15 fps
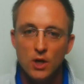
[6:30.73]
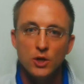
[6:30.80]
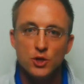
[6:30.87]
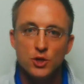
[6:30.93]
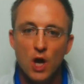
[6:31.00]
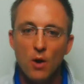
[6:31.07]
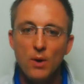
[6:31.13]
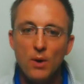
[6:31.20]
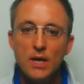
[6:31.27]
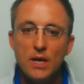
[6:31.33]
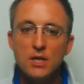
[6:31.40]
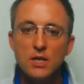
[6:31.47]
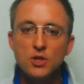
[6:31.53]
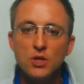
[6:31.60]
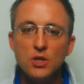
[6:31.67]
Joey,
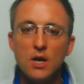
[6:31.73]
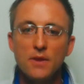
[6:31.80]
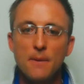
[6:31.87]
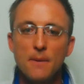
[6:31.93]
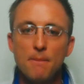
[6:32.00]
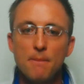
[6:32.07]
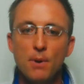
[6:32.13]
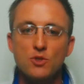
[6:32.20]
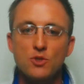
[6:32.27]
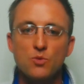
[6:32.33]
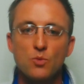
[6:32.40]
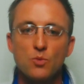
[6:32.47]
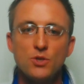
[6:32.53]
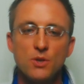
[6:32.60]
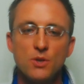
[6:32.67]
initially on the post, what
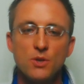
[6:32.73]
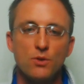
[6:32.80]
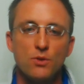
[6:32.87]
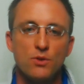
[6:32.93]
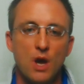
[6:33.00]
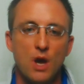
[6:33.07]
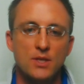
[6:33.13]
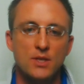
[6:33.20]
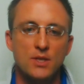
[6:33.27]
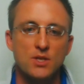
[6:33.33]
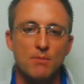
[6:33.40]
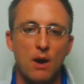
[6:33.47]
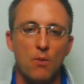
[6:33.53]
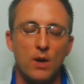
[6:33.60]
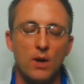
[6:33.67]
are some of your thoughts
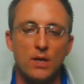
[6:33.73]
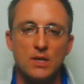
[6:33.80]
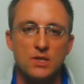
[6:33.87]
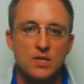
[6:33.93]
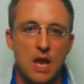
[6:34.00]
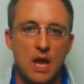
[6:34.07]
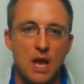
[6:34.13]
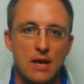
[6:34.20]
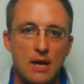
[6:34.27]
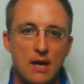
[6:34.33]
about what he's saying?